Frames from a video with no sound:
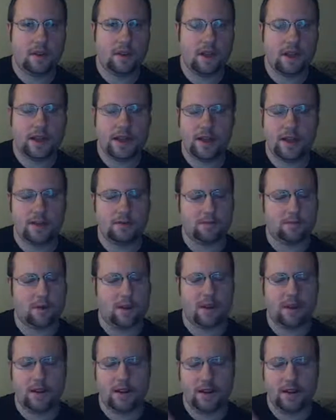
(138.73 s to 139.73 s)
I can't
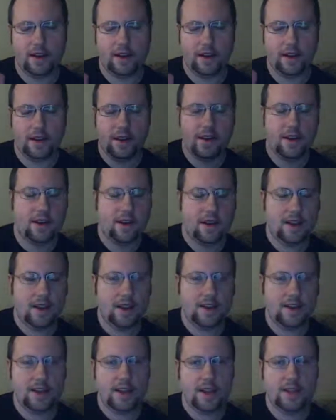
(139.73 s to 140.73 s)
explain it.
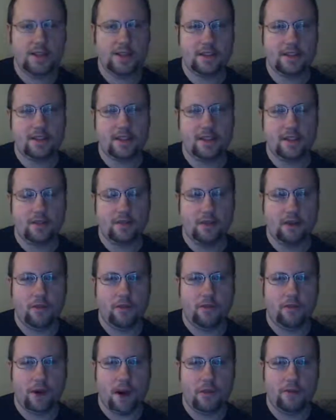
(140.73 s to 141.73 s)
He, thinks the
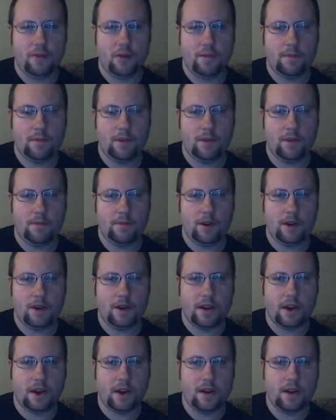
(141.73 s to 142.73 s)
white women, but really
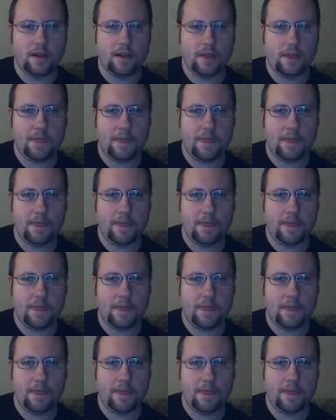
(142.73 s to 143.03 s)
not.